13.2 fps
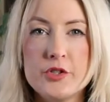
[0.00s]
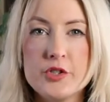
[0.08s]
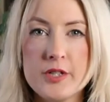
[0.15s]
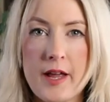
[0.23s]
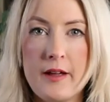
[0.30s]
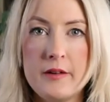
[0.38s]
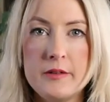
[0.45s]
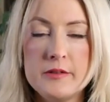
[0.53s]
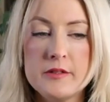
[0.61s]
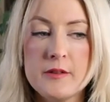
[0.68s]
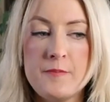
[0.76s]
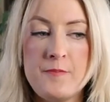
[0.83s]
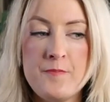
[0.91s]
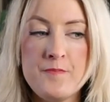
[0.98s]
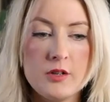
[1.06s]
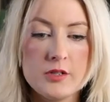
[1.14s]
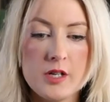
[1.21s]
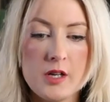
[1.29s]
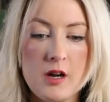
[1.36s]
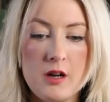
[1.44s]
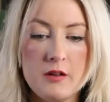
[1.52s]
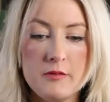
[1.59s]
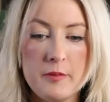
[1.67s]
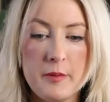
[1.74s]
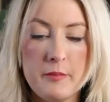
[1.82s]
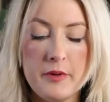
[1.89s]
shells, gosh, I can't
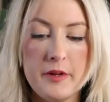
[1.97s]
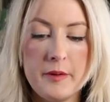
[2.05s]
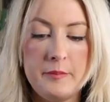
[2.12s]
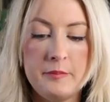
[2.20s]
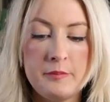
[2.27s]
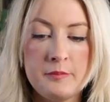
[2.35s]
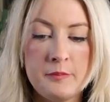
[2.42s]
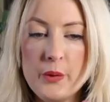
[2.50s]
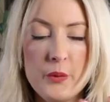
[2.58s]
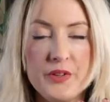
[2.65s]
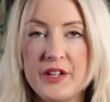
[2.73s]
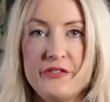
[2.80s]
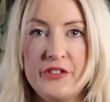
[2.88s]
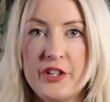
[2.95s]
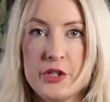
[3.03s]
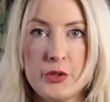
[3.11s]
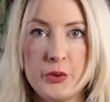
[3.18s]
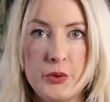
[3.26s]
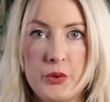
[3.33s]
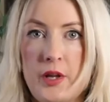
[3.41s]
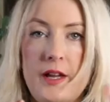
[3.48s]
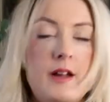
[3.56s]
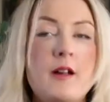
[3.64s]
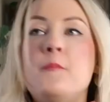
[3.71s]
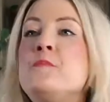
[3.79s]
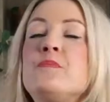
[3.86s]
remember what the official,
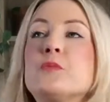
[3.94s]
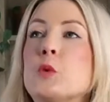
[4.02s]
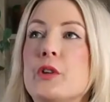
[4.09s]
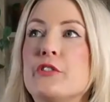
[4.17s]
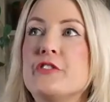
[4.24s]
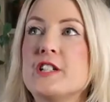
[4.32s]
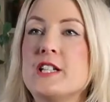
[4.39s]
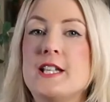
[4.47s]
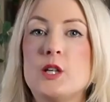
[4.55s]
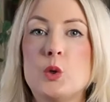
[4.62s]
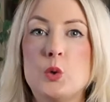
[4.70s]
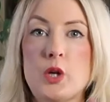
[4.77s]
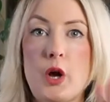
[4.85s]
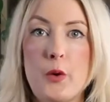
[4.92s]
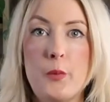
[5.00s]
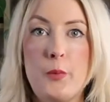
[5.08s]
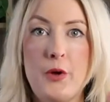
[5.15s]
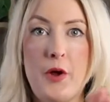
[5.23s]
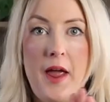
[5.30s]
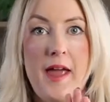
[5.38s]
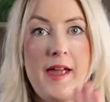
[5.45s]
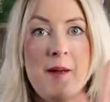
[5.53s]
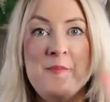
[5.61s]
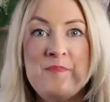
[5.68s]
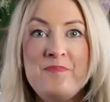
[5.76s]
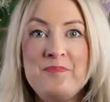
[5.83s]
like, what they're officially called. I will put
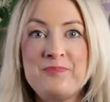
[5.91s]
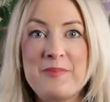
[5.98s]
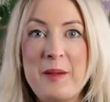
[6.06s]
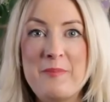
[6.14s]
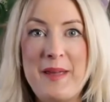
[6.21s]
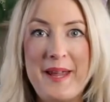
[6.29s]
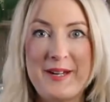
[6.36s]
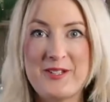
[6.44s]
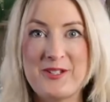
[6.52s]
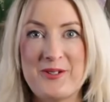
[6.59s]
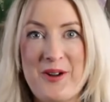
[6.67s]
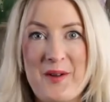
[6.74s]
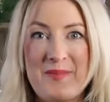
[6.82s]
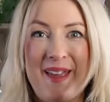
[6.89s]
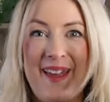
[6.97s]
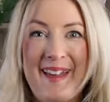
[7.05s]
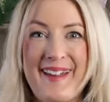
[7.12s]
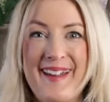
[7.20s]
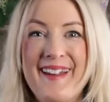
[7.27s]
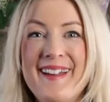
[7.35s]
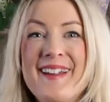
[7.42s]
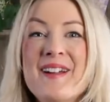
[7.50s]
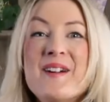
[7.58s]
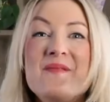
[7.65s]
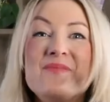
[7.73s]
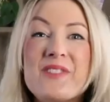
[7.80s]
a picture up here
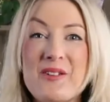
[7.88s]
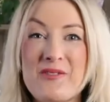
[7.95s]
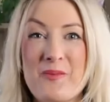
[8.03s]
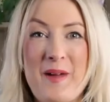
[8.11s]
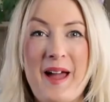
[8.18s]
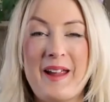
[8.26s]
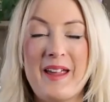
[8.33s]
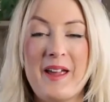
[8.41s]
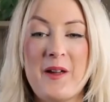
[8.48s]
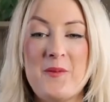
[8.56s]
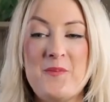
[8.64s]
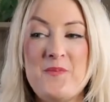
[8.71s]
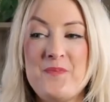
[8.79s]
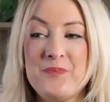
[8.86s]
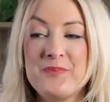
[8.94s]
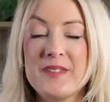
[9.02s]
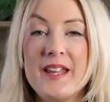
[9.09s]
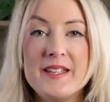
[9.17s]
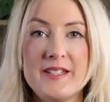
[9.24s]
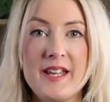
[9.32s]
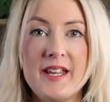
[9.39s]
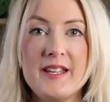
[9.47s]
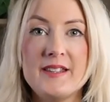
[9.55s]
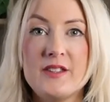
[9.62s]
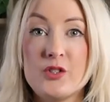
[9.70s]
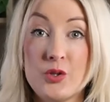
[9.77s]
of the packet.
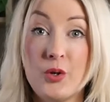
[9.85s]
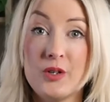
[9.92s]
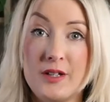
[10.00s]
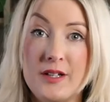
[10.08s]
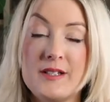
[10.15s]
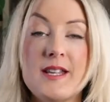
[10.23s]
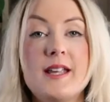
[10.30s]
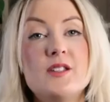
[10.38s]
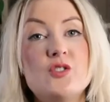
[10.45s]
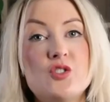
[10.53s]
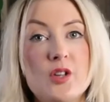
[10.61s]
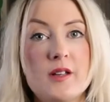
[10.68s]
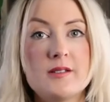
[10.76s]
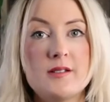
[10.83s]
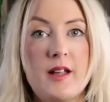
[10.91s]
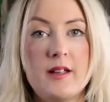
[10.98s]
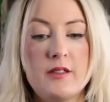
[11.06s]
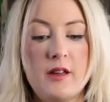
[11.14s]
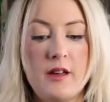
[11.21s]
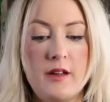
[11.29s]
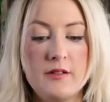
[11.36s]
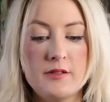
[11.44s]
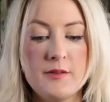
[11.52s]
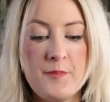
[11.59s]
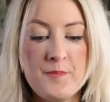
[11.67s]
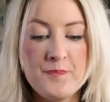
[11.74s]
The chocolate tastes just like
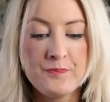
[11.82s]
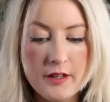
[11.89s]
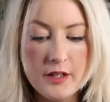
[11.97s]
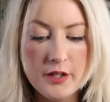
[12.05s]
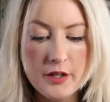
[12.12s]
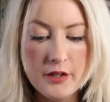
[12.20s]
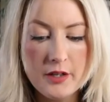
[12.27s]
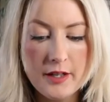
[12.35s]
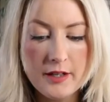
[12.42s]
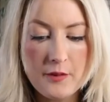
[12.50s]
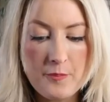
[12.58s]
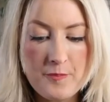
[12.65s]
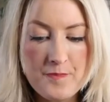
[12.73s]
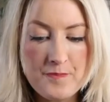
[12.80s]
those. You don't like